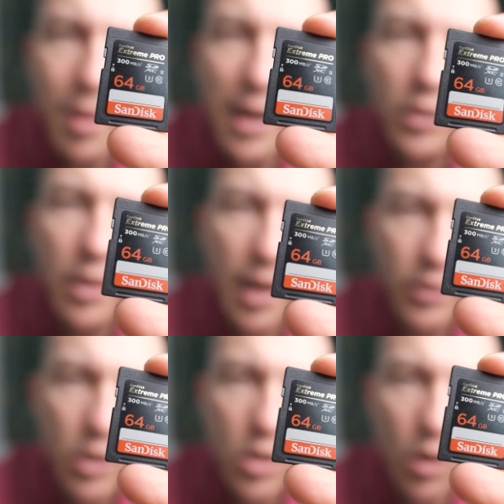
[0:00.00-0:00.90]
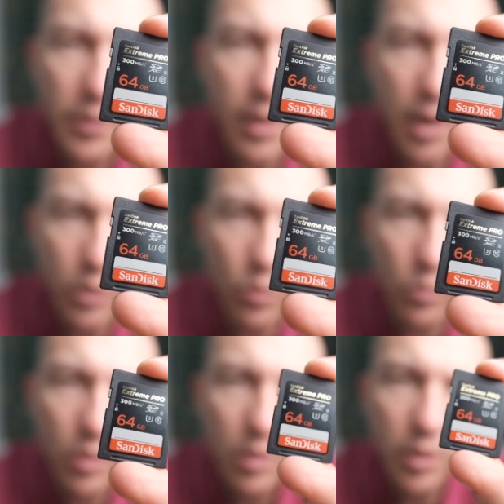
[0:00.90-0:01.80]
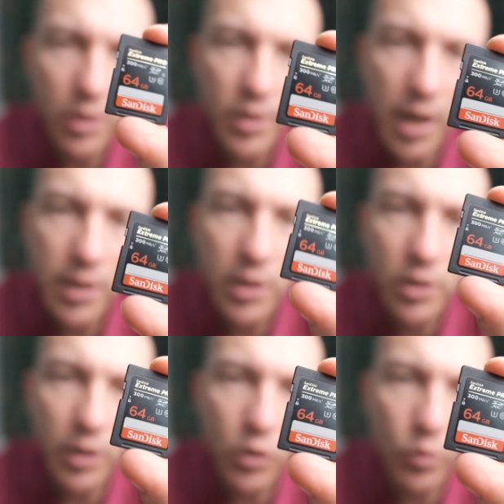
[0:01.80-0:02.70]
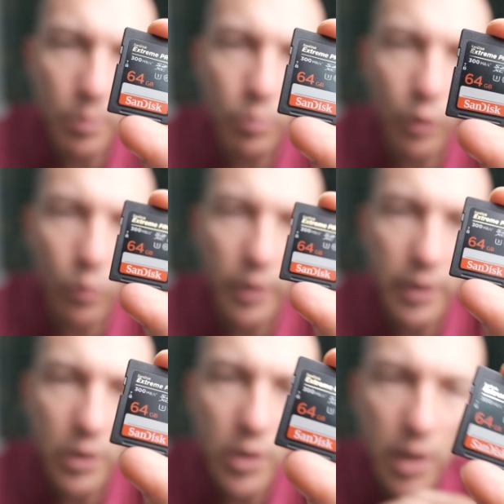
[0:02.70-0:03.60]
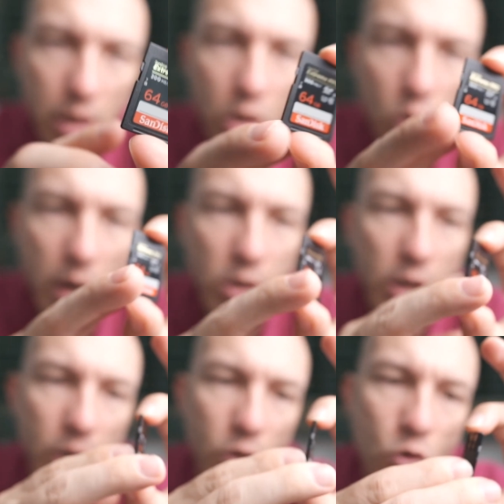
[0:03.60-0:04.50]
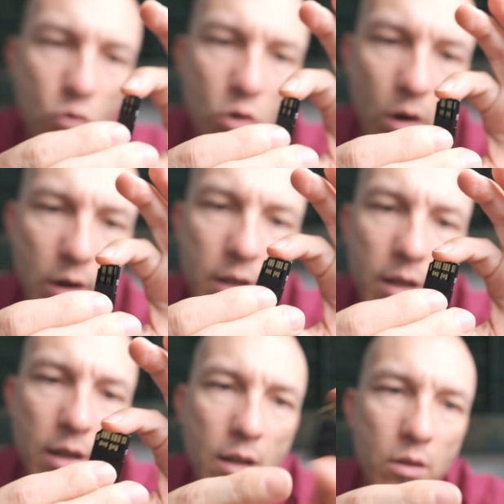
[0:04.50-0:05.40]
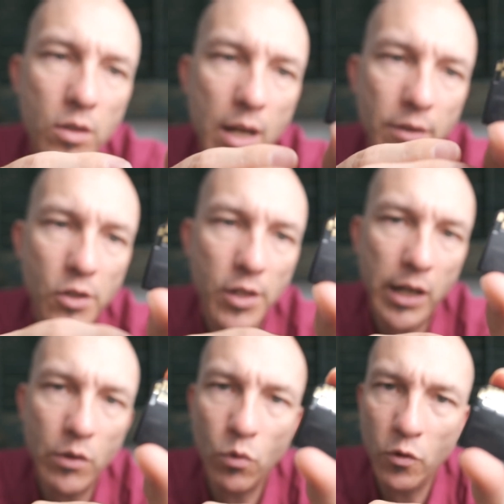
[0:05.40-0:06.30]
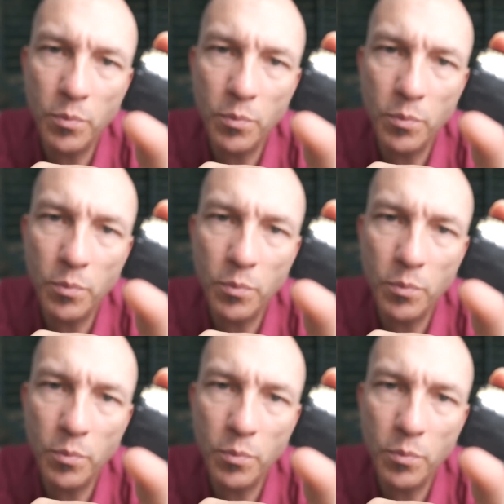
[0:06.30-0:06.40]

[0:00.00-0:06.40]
back to the SD card that I use, the SanDisk Extreme Pro. It is a UHS 2 card. It's got the second row of